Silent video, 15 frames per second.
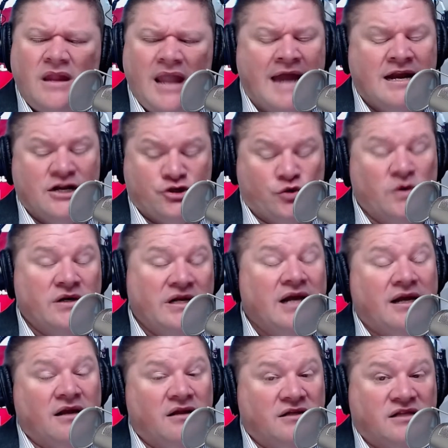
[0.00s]
And it's
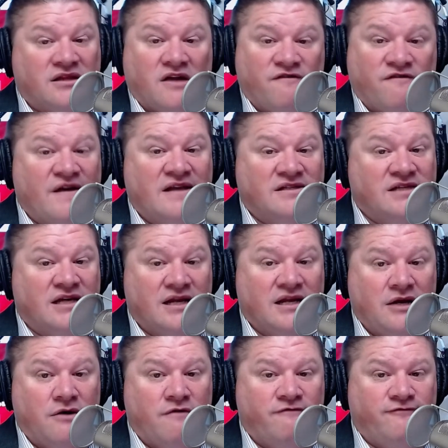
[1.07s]
ridiculous that they're facing it
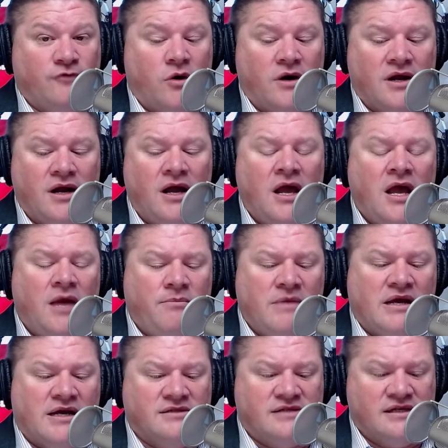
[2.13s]
here in Florida
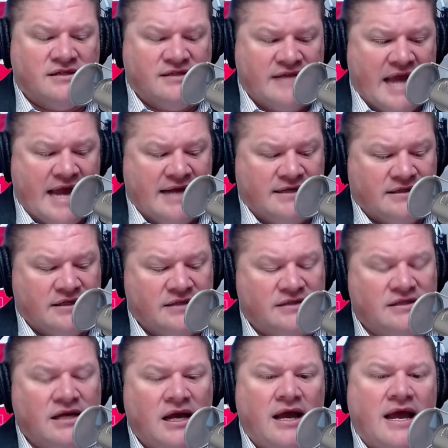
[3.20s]
because
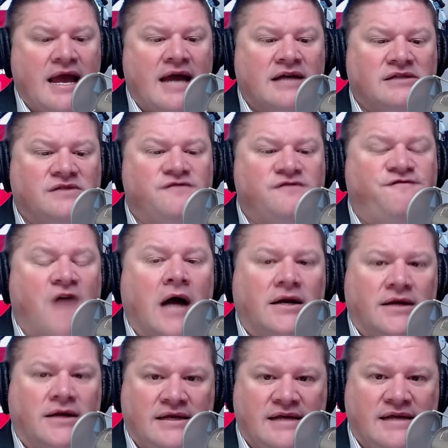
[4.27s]
DeSantis has
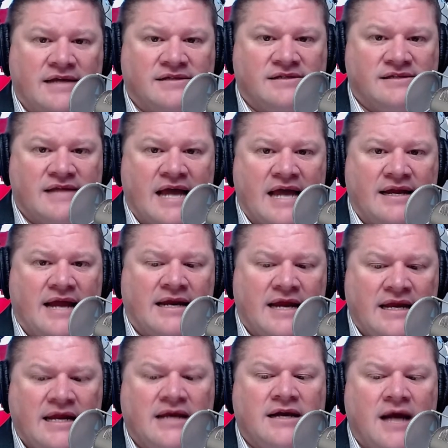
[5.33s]
fought against that. And
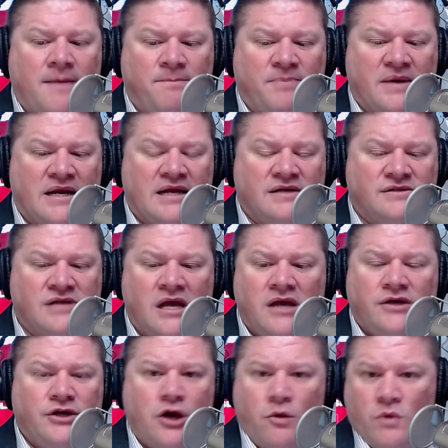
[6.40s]
any companies,
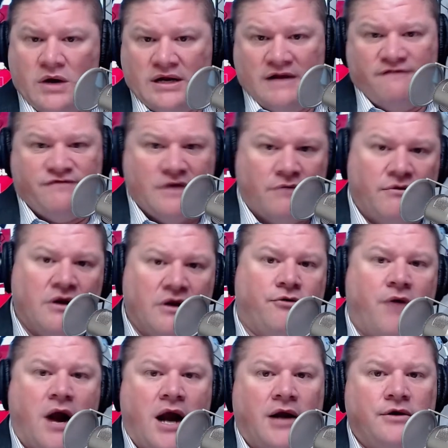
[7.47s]
you know what, if they're
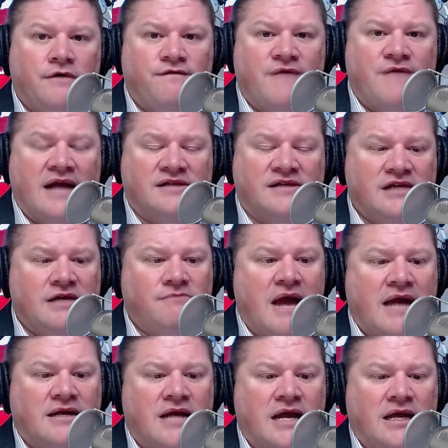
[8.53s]
requiring you a vaccine
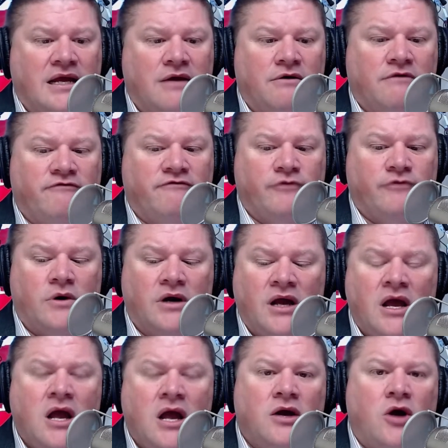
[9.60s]
mandate here in Florida,
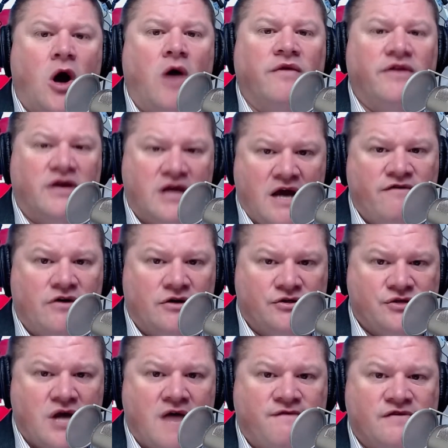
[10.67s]
call the
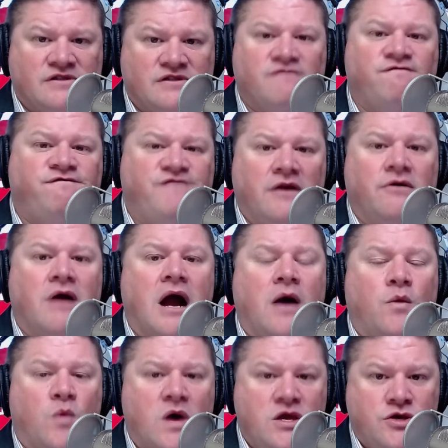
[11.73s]
governor's office and figure
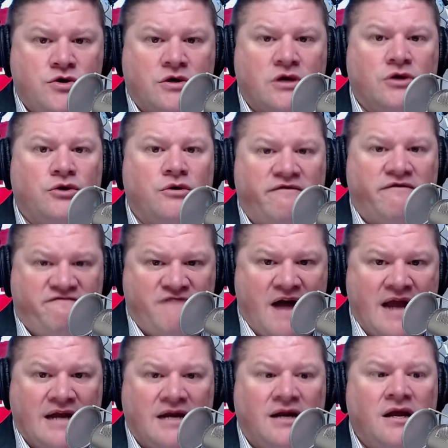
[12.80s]
out what you can do to
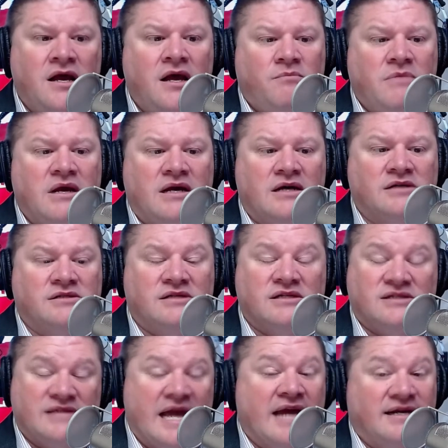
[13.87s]
fight it, because
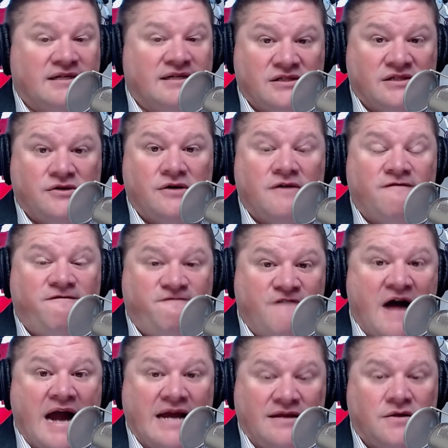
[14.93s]
DeSantis is going to
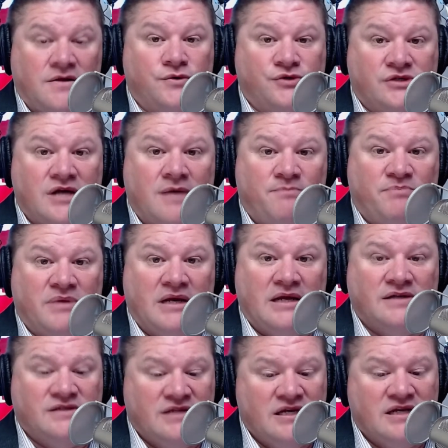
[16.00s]
fine those
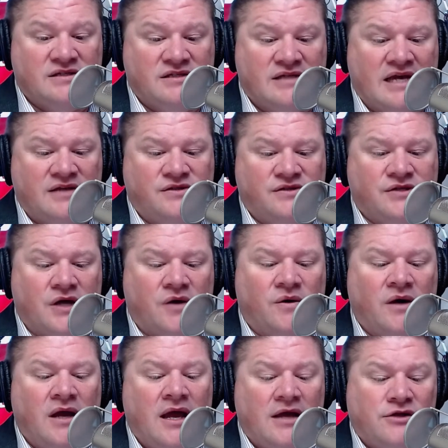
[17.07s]
companies. He has said so.
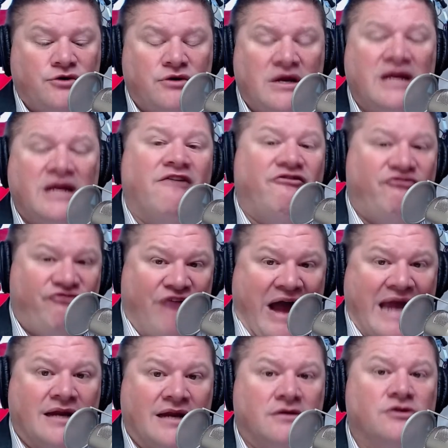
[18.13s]
And you need to
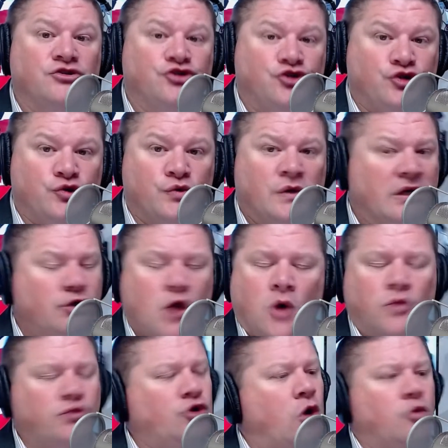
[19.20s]
fight it and sue it.
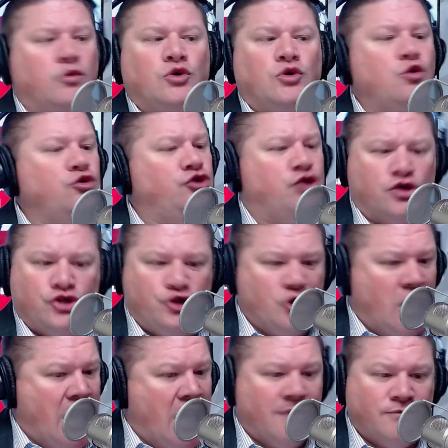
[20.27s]
Don't lose your
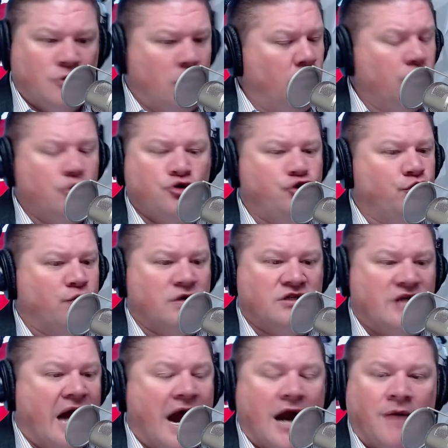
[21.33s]
job. Don't lose your
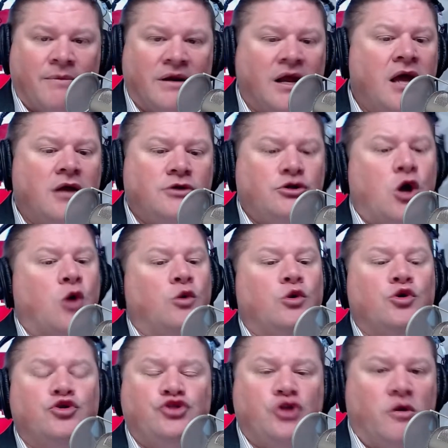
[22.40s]
retirement. Don't
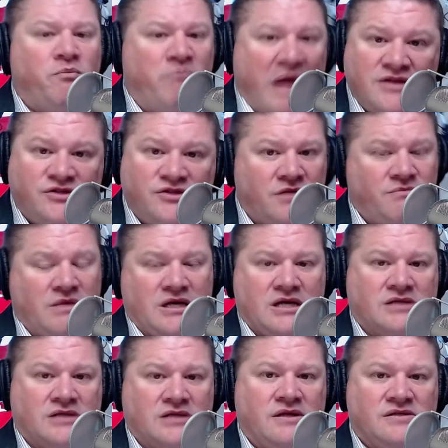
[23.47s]
lose your pension
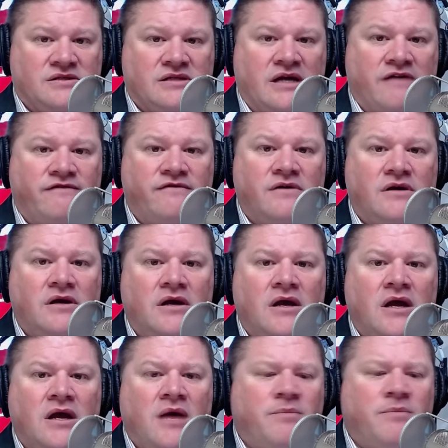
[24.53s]
because of this stuff.
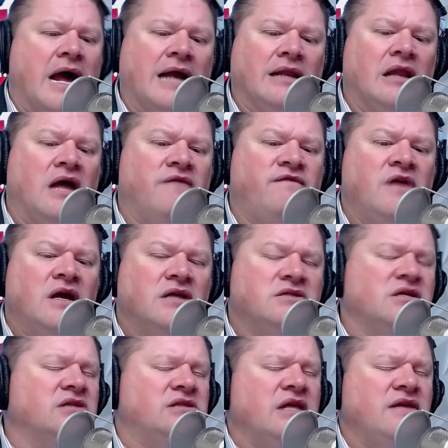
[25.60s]
But I'd love
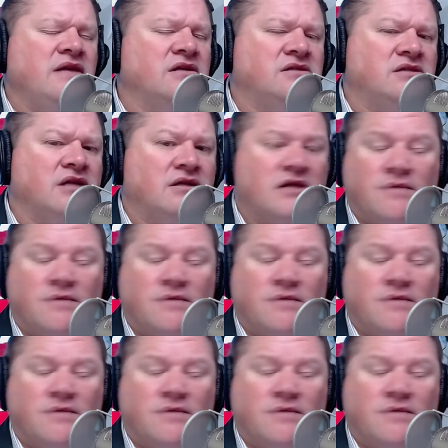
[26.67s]
to see this.